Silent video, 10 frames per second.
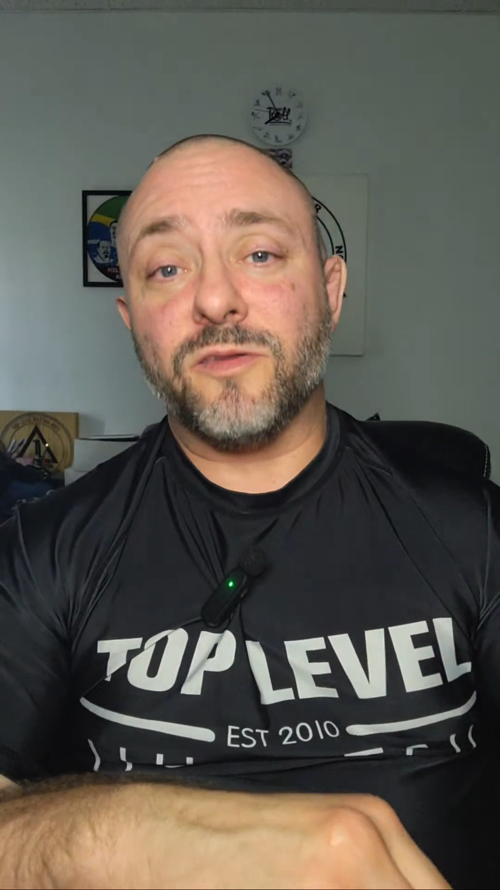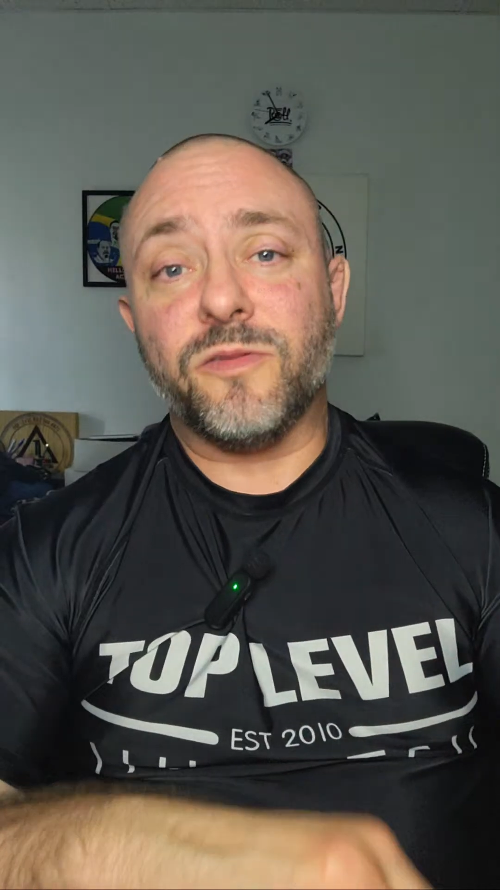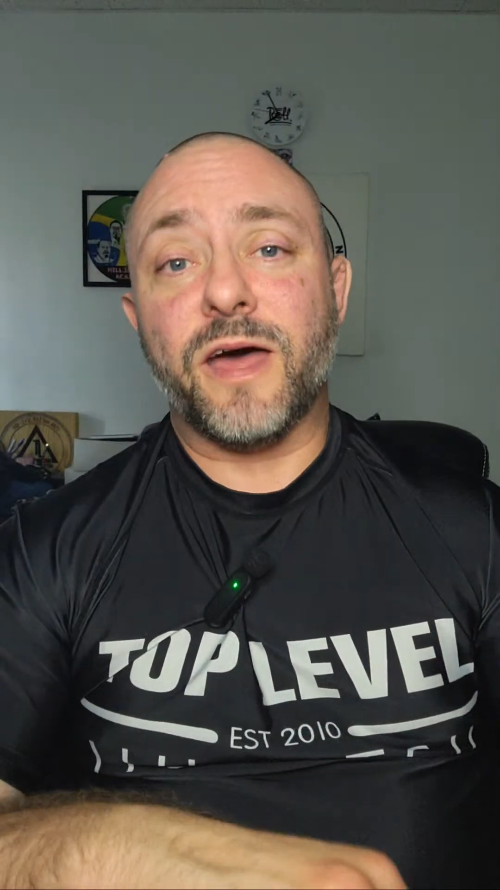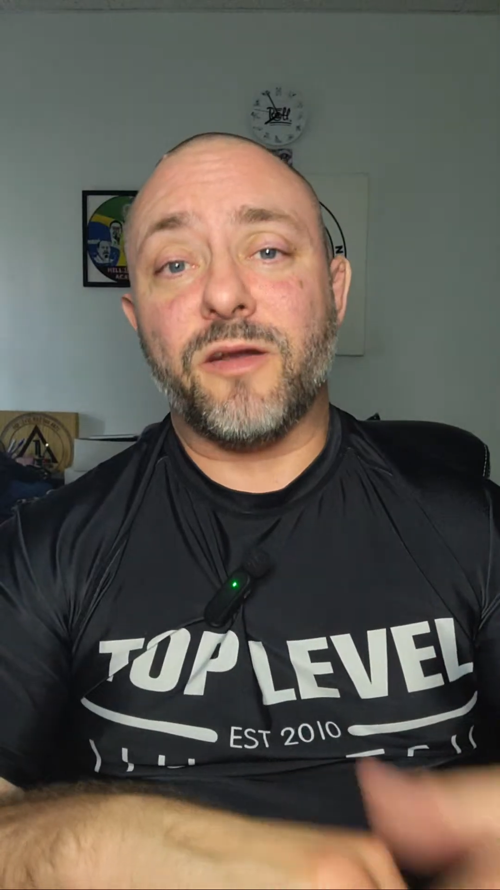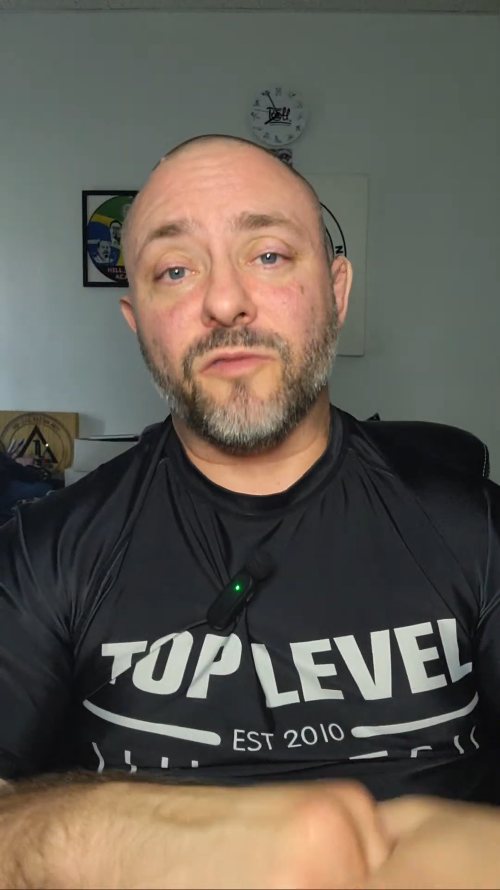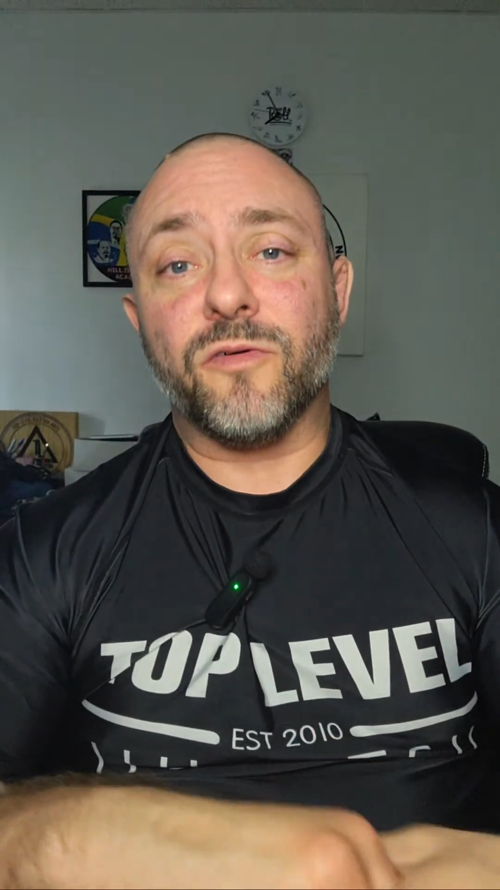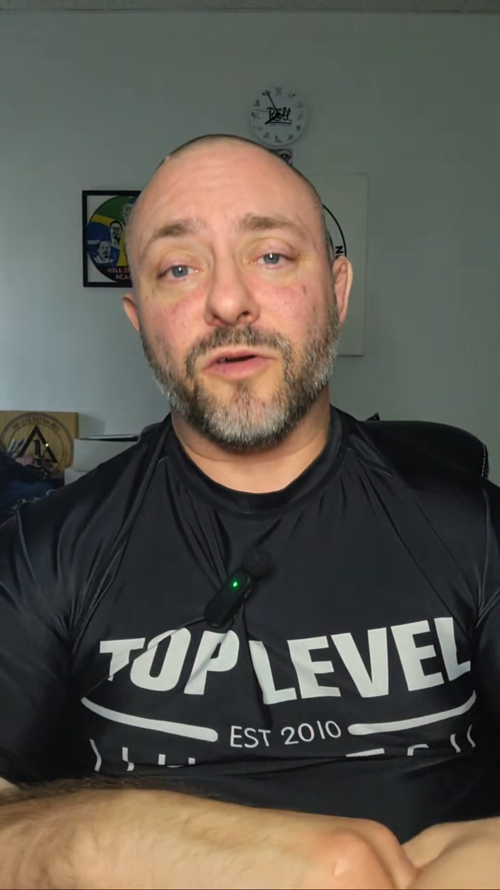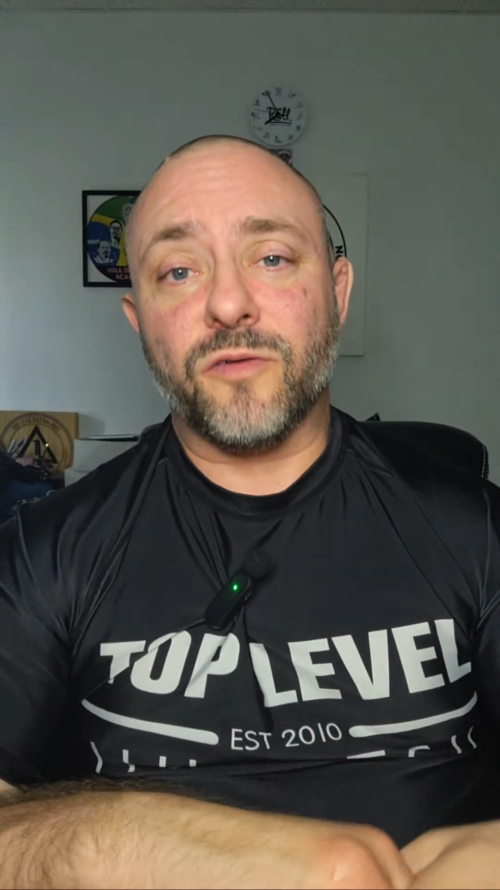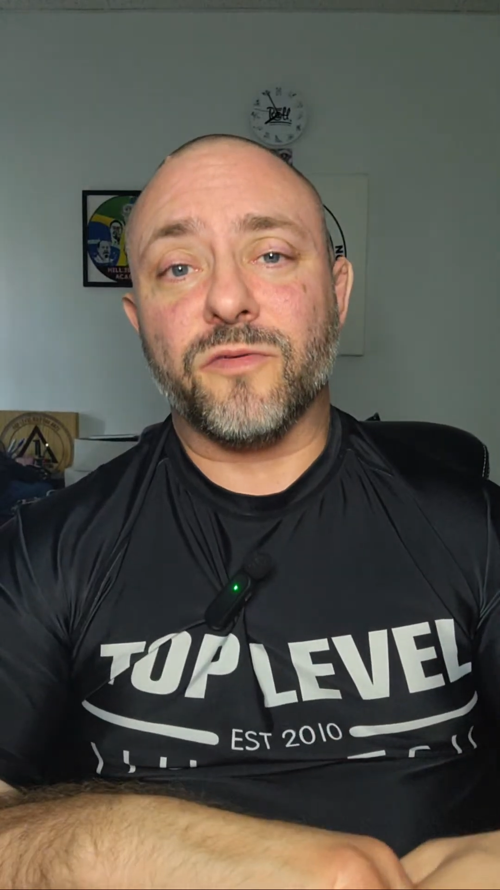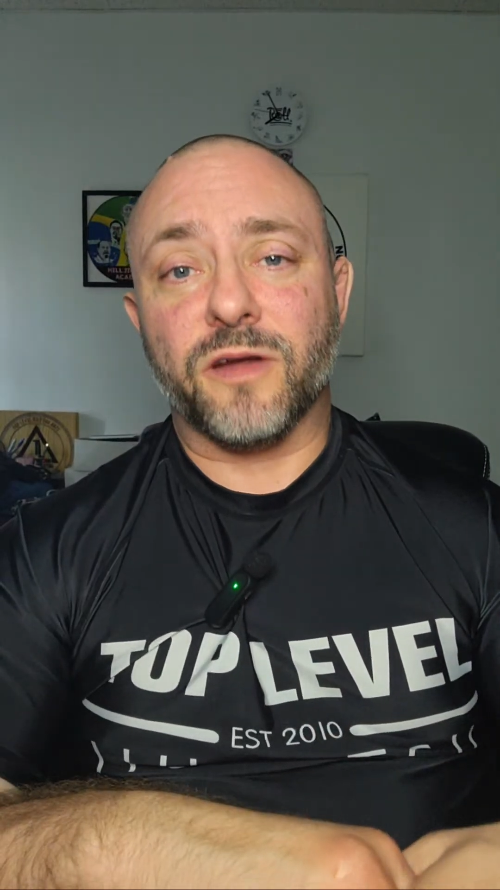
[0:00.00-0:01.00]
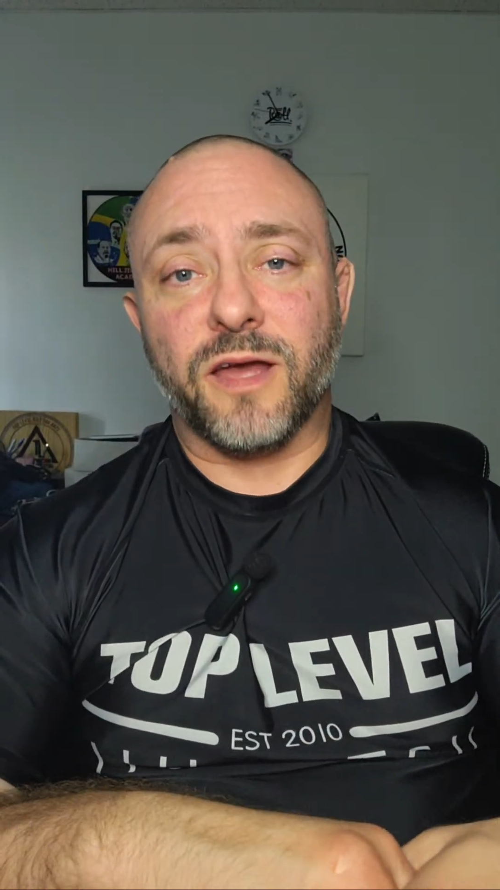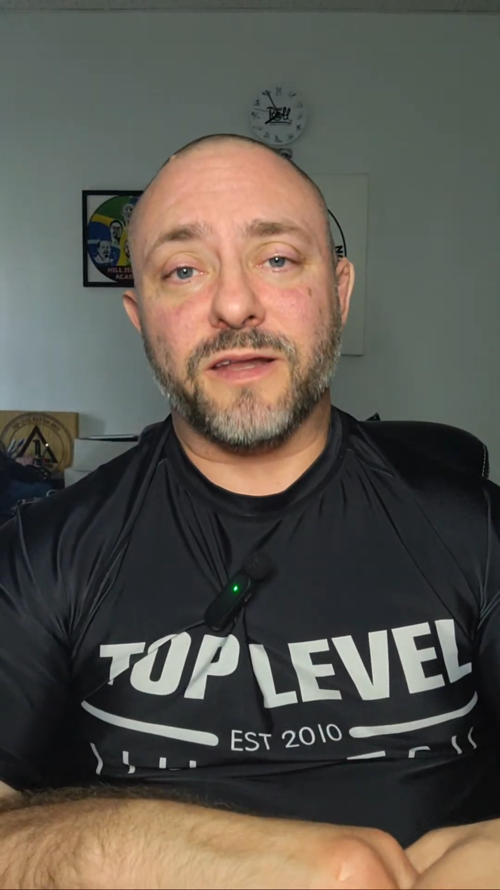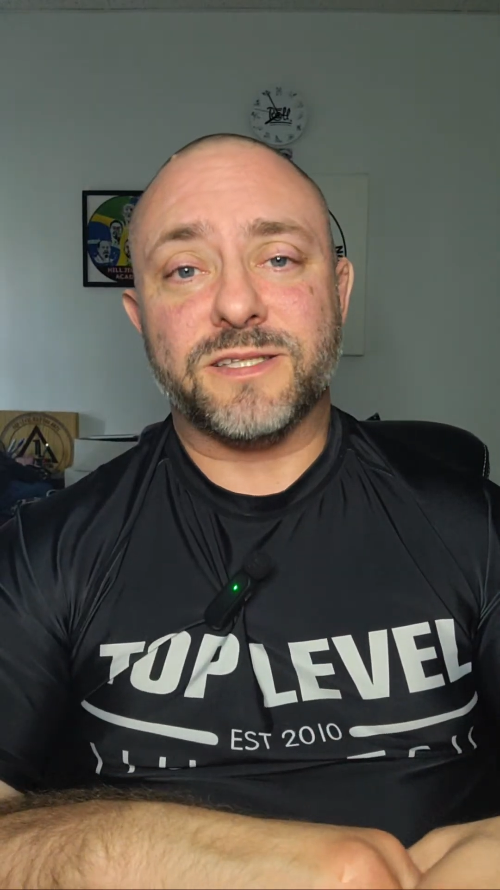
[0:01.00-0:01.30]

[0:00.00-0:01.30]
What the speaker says: do that over and over again.